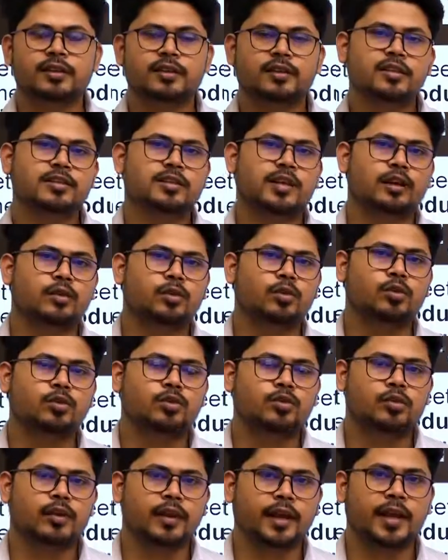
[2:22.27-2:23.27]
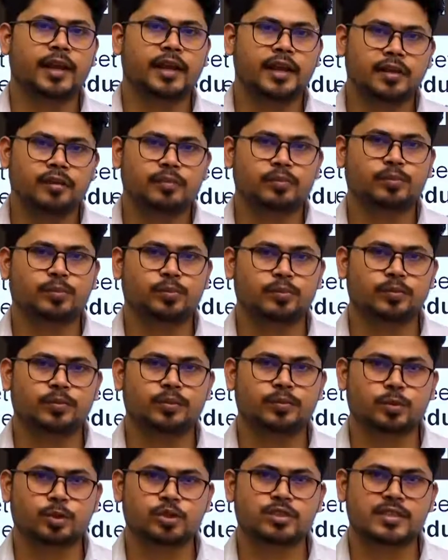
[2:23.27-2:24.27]
These are two dairy
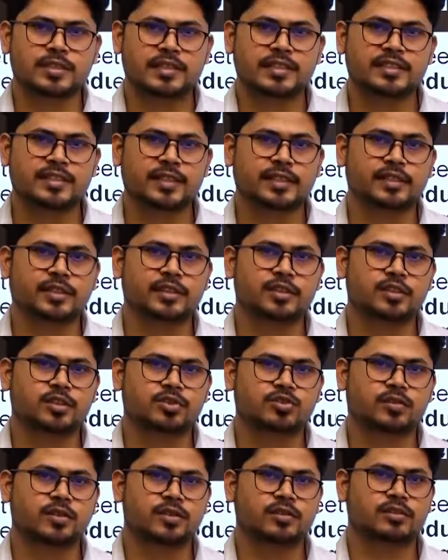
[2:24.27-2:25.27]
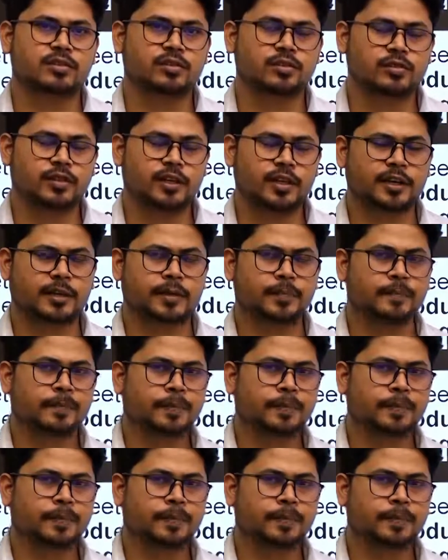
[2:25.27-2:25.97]
processing sector industries. Okay,